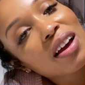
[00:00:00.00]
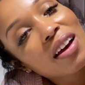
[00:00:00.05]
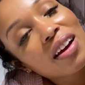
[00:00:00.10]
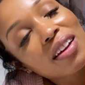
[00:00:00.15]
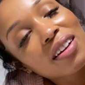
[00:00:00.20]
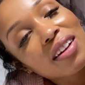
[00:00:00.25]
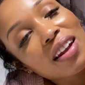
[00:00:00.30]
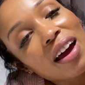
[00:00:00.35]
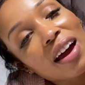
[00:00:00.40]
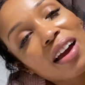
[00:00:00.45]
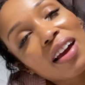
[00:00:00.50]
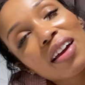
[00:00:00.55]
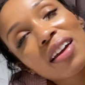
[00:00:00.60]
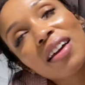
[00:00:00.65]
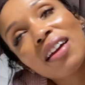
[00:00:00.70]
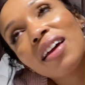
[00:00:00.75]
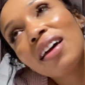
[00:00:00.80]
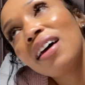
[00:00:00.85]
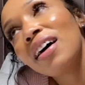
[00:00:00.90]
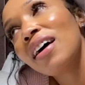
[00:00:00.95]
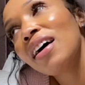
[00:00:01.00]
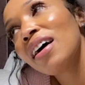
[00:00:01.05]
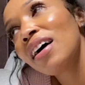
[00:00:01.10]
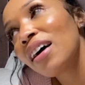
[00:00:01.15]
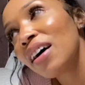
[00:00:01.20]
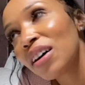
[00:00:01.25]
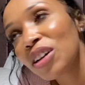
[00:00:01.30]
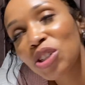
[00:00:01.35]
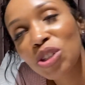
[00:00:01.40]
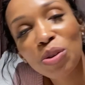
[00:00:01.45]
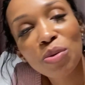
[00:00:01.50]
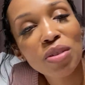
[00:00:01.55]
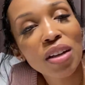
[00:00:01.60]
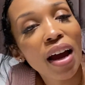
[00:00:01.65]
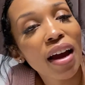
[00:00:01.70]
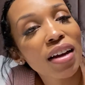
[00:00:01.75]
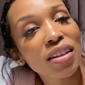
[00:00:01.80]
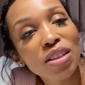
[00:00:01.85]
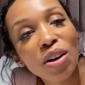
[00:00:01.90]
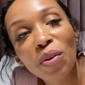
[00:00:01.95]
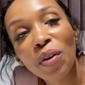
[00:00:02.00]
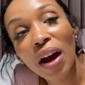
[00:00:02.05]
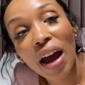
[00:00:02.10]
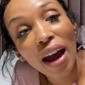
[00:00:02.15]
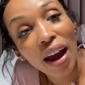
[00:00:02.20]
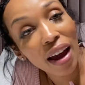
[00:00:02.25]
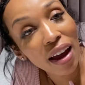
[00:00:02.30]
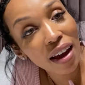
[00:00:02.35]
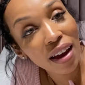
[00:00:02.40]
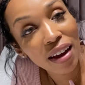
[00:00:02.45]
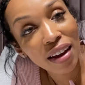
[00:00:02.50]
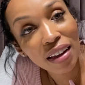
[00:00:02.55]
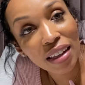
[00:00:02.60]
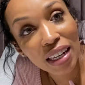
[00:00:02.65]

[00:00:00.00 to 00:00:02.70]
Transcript: like, she was like, it's okay.